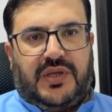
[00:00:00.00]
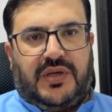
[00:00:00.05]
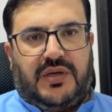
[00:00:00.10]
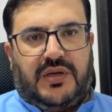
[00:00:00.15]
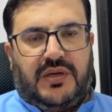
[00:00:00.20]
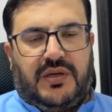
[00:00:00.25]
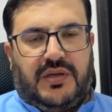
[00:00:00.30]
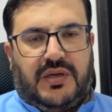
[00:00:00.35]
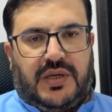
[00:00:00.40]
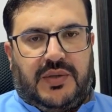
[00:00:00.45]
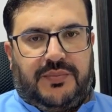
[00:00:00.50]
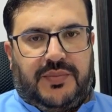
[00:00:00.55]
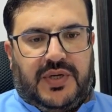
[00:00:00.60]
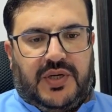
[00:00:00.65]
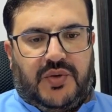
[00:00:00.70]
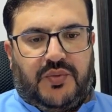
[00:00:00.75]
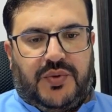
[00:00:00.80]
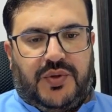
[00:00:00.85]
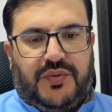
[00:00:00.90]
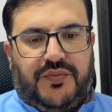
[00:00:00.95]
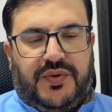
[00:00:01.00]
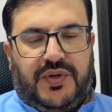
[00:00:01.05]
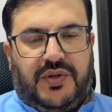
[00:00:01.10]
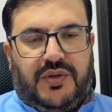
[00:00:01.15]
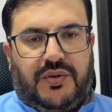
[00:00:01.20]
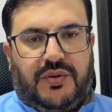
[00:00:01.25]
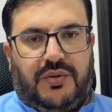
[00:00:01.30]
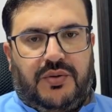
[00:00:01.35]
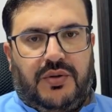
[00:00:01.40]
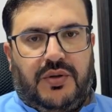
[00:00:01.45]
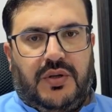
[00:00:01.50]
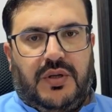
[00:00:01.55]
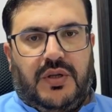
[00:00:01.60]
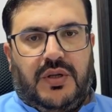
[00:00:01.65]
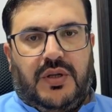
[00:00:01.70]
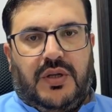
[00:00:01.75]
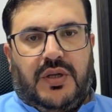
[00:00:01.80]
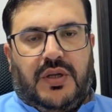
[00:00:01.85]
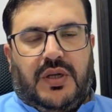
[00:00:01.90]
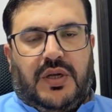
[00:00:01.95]
I made one video
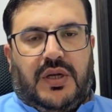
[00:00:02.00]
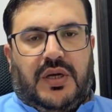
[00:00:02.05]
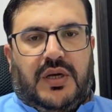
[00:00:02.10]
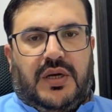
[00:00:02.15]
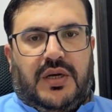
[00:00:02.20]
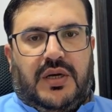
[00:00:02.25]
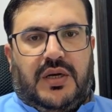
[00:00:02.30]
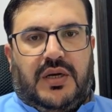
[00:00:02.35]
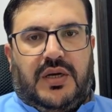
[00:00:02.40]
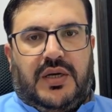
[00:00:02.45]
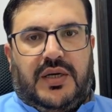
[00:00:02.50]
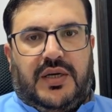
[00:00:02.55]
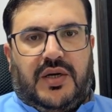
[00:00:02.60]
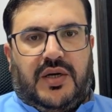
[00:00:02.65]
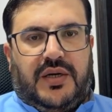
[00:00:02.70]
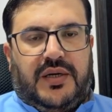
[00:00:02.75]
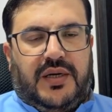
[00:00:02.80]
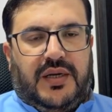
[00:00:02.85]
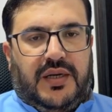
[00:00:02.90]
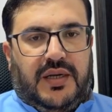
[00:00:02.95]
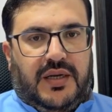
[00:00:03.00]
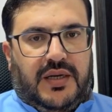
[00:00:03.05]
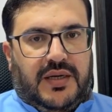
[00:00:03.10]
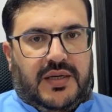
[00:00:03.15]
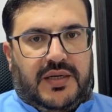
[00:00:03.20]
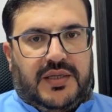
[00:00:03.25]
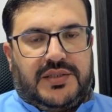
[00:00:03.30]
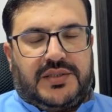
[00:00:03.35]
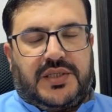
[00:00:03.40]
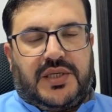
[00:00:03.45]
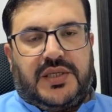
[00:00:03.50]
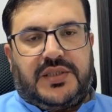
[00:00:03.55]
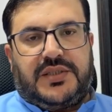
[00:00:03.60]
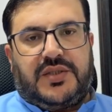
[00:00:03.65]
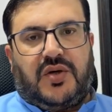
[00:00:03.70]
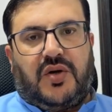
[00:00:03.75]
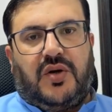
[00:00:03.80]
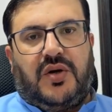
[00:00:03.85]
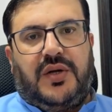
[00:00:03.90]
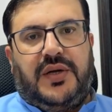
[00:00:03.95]
and I
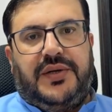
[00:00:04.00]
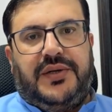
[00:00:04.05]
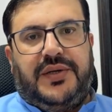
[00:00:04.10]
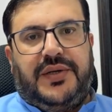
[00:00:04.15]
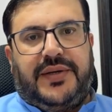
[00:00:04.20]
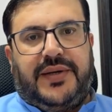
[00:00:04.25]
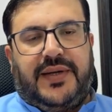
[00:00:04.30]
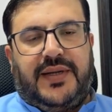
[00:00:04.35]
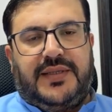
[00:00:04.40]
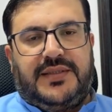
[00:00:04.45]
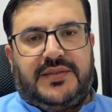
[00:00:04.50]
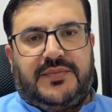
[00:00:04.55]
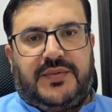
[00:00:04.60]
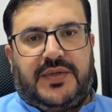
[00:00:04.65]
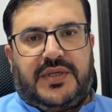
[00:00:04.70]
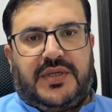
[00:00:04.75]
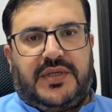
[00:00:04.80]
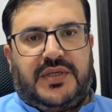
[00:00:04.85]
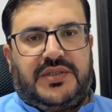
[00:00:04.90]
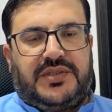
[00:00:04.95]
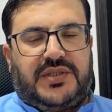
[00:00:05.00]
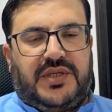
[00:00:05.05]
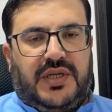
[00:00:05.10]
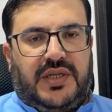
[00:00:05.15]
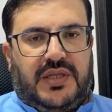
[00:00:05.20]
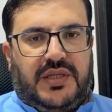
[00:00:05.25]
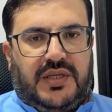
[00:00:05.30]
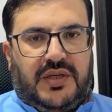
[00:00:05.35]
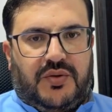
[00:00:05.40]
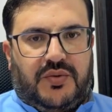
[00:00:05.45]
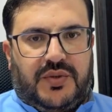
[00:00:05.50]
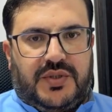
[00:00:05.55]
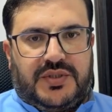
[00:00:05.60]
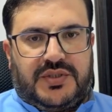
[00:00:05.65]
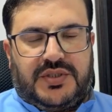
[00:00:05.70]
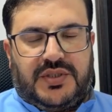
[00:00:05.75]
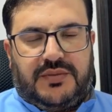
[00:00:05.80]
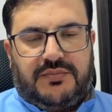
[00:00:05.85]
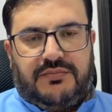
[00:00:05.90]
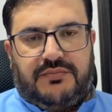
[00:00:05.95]
discussed all in details, but still there were
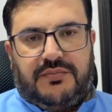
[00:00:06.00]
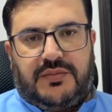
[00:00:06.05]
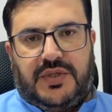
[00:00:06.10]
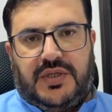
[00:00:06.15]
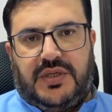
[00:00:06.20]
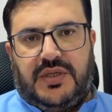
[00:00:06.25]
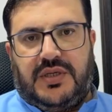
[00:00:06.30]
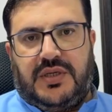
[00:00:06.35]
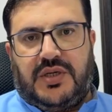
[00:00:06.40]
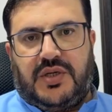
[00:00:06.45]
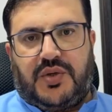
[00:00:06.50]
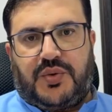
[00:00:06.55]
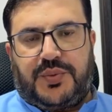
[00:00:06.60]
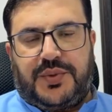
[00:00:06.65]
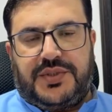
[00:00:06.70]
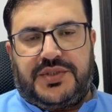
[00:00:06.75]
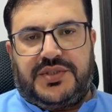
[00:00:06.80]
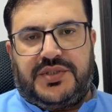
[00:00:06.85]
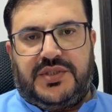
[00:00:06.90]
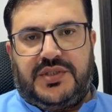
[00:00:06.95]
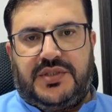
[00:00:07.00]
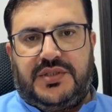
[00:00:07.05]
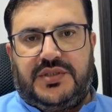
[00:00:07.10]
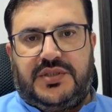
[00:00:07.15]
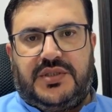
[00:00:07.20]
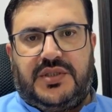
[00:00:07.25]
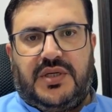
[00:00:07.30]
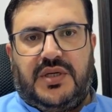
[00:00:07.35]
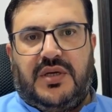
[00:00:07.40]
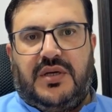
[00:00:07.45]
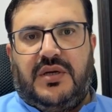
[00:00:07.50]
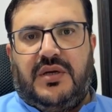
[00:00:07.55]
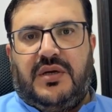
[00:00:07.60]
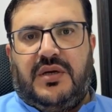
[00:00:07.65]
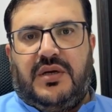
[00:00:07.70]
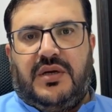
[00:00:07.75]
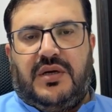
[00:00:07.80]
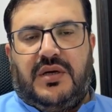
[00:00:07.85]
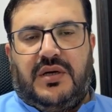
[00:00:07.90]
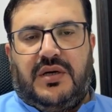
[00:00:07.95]
some questions.
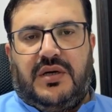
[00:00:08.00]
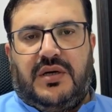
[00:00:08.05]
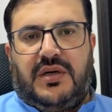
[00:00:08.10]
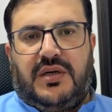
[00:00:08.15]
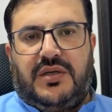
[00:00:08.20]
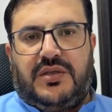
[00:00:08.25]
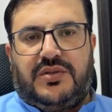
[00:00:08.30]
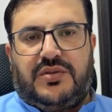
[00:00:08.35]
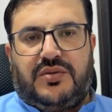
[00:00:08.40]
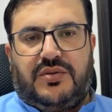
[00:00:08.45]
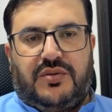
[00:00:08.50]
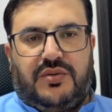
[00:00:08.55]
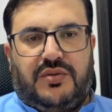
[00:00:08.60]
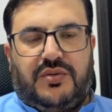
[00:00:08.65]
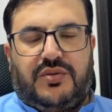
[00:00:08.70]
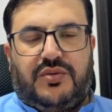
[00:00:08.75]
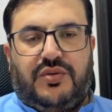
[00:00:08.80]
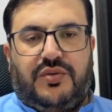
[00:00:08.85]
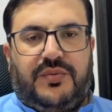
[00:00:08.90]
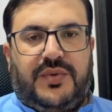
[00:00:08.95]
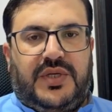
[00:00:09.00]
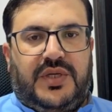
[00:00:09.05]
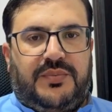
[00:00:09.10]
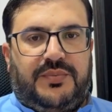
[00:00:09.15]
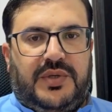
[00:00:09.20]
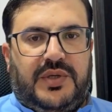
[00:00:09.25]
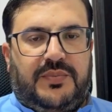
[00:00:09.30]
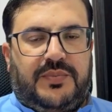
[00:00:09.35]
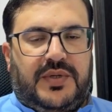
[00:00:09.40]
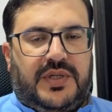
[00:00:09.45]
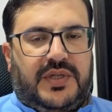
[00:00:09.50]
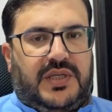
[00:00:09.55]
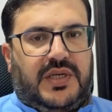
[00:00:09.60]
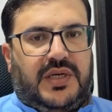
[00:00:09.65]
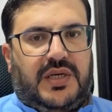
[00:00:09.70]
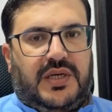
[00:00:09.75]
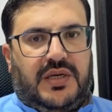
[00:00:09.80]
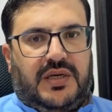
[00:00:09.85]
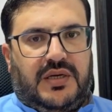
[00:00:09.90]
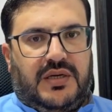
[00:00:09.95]
So too many people
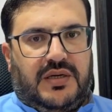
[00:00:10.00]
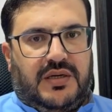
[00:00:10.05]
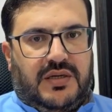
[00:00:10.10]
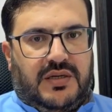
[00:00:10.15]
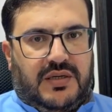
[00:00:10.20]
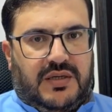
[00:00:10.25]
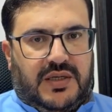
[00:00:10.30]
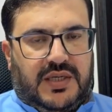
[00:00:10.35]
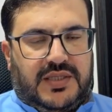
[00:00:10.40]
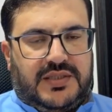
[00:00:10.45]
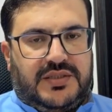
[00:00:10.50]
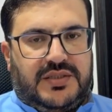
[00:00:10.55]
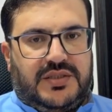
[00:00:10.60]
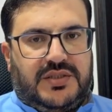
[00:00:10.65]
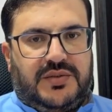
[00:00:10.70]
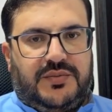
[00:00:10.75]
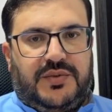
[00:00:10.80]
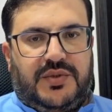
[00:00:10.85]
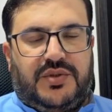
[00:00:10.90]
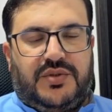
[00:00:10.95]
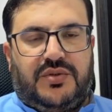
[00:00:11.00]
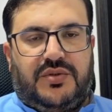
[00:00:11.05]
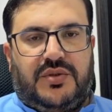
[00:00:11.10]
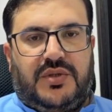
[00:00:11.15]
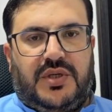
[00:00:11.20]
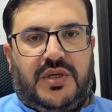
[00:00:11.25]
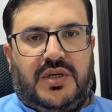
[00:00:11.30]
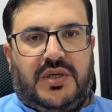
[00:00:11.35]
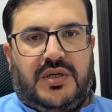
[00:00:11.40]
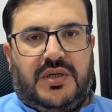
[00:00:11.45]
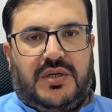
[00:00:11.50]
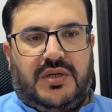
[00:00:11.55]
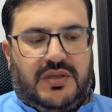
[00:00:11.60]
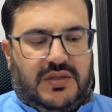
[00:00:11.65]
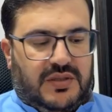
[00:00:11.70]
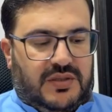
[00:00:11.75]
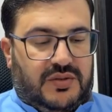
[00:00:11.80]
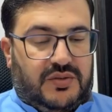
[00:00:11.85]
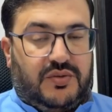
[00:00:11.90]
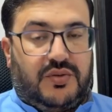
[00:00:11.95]
they access me through
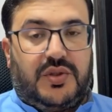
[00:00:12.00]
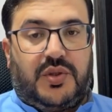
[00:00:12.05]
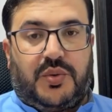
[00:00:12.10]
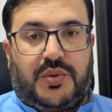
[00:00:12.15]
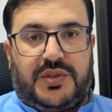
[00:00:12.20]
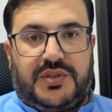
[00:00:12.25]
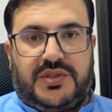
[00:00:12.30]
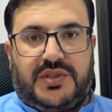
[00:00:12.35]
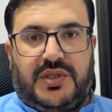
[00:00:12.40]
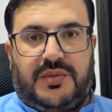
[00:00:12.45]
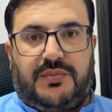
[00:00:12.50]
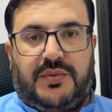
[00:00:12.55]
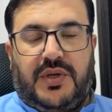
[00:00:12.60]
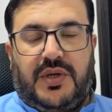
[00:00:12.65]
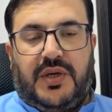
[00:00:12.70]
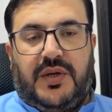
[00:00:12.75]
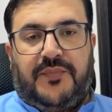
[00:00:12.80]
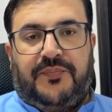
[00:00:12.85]
the WhatsApp,